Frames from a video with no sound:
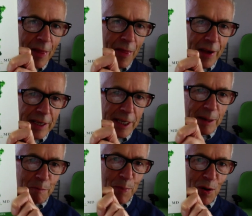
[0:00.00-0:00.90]
This
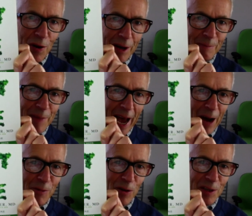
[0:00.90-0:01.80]
book,
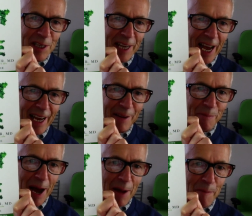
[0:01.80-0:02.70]
How Not to Die
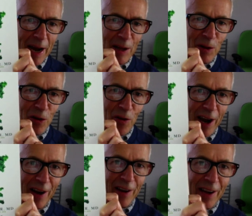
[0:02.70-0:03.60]
by Michael
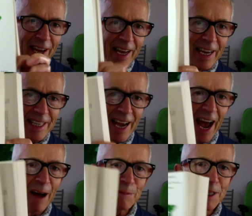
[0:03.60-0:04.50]
Greger, is
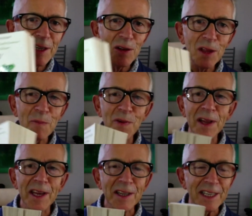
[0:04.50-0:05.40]
absolutely
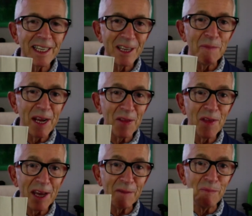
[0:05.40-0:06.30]
brilliant. It's a big,
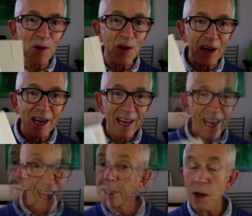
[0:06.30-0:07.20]
thick book.
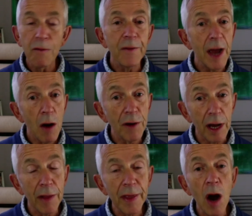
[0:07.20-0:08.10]
So
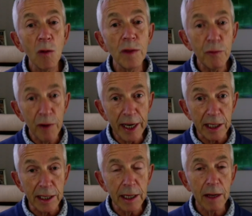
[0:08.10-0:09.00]
Fiona,
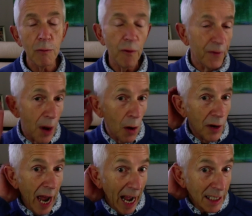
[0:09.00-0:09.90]

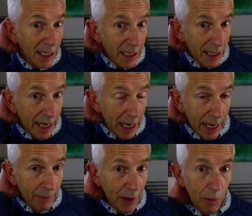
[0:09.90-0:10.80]
Fiona asked,
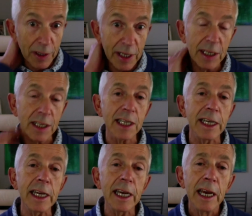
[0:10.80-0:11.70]
if anyone didn't
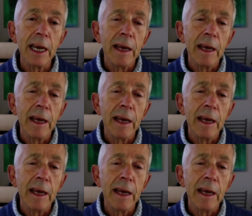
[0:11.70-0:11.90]
see,